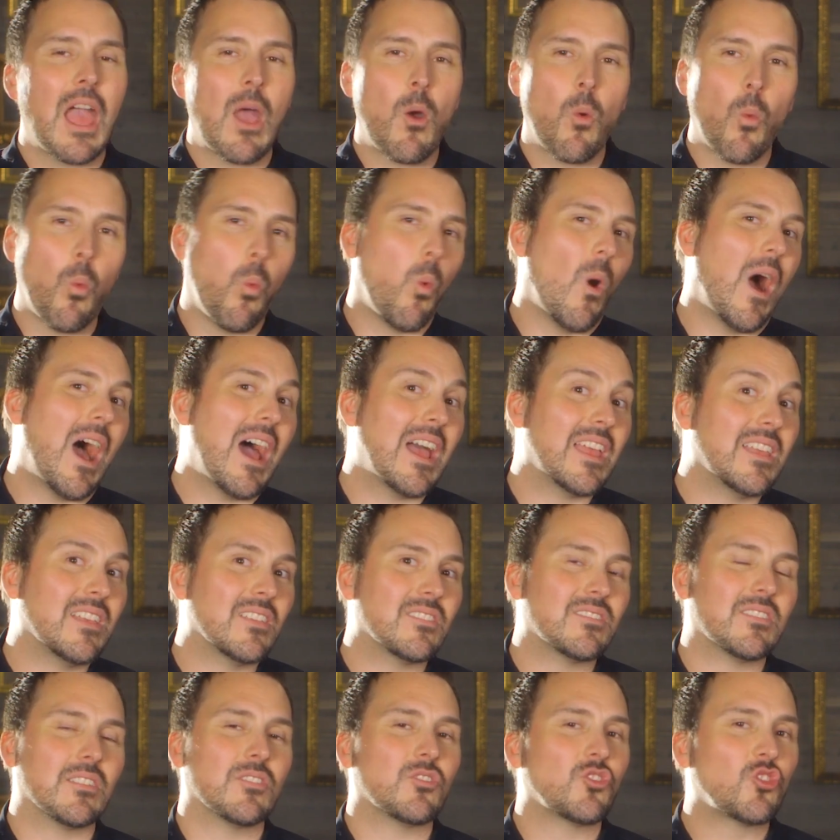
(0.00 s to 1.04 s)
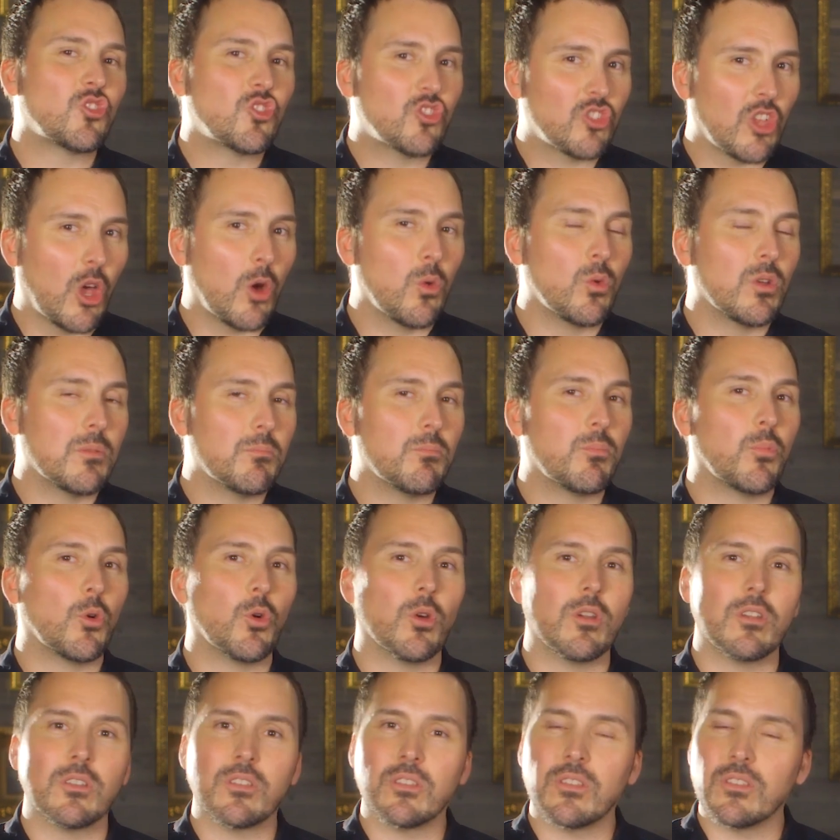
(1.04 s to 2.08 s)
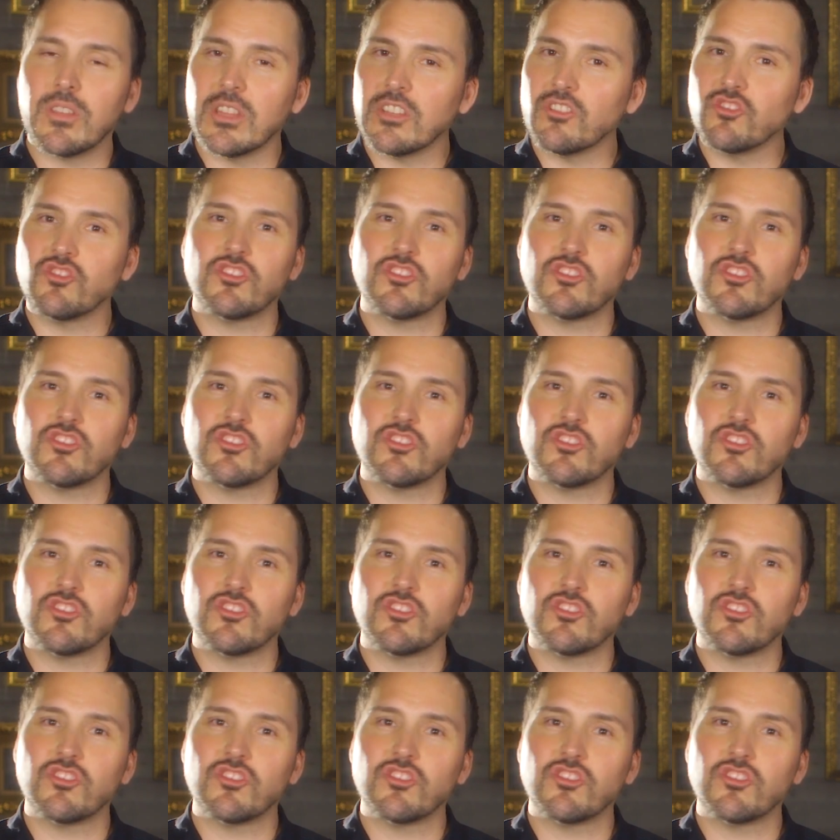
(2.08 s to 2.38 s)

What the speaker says: Why is it so important that